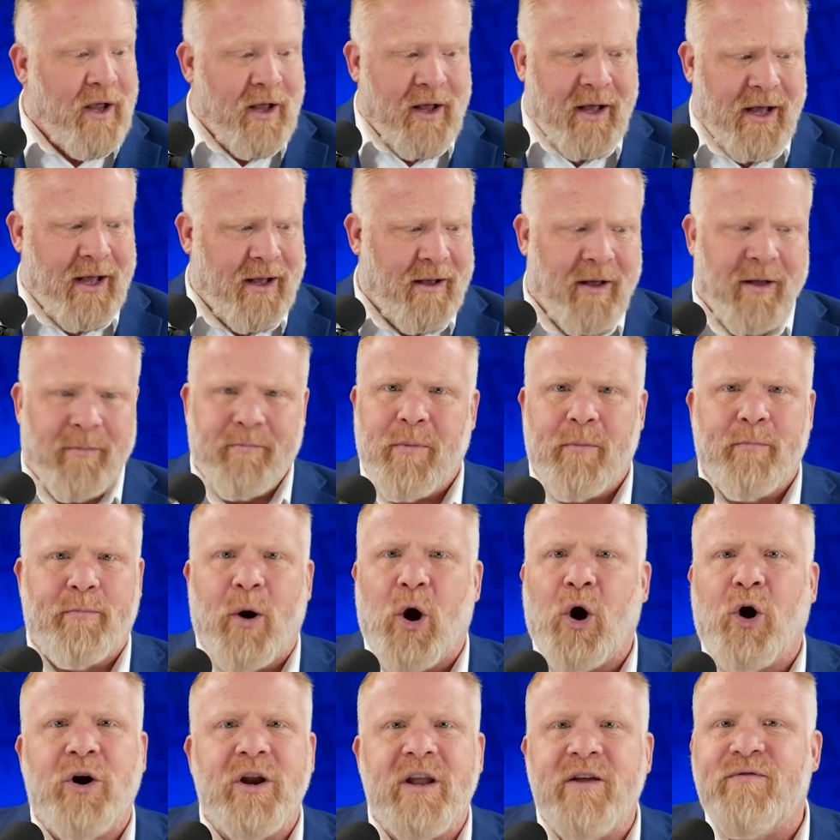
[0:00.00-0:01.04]

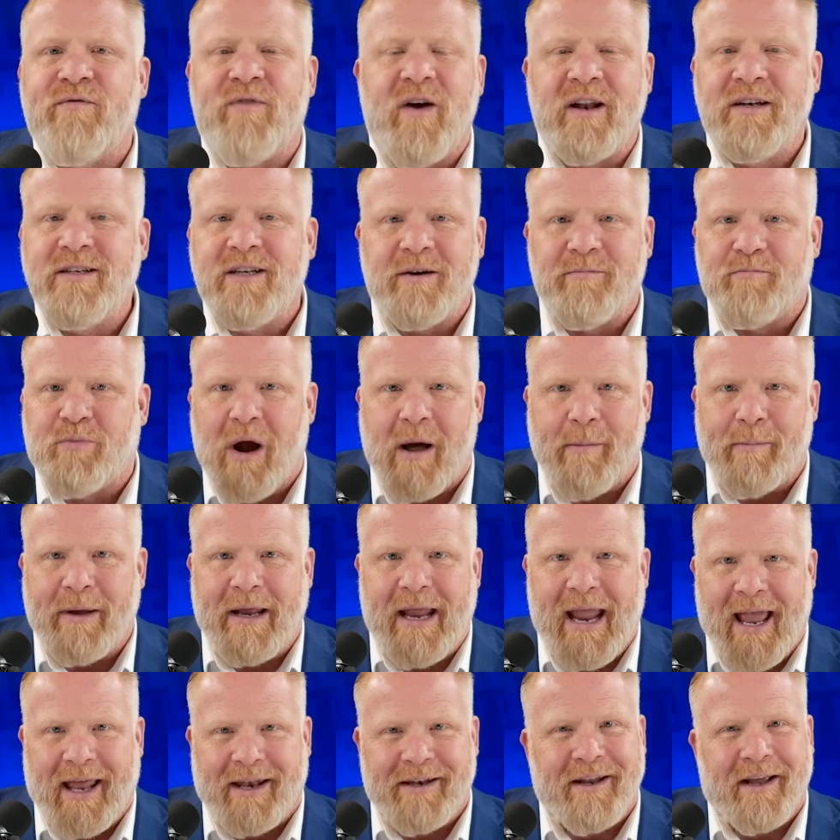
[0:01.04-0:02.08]
party-funded
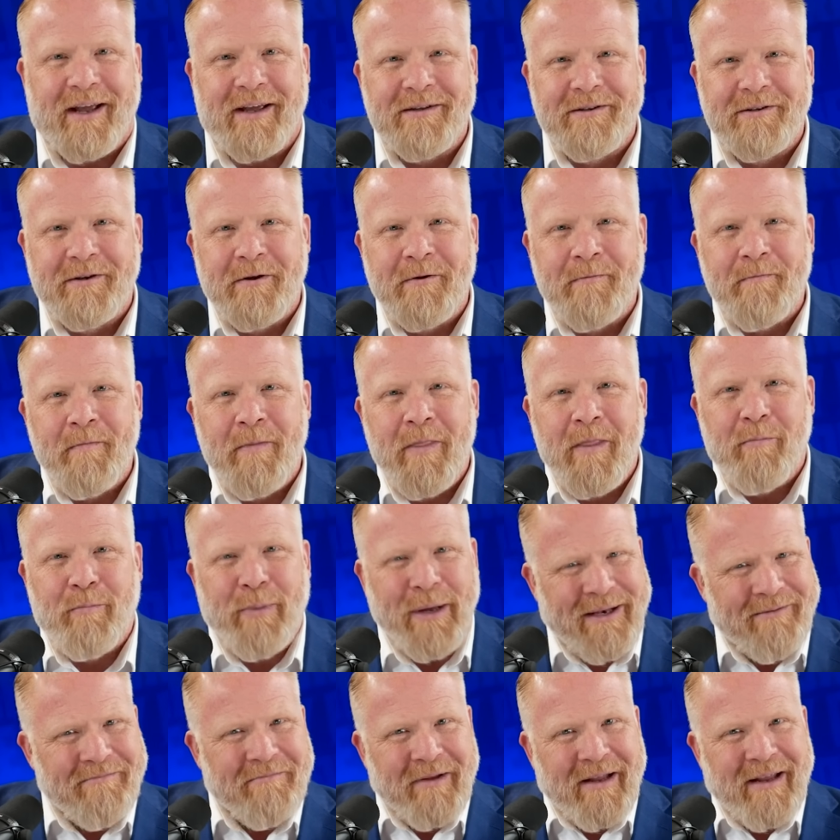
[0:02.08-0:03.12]
propaganda,
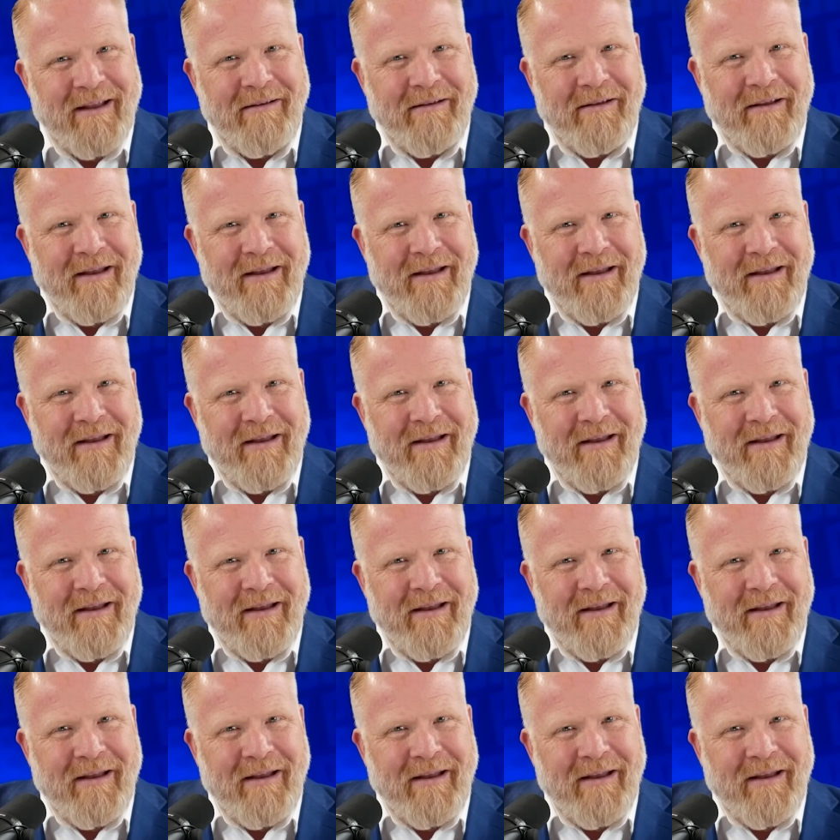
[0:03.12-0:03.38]
but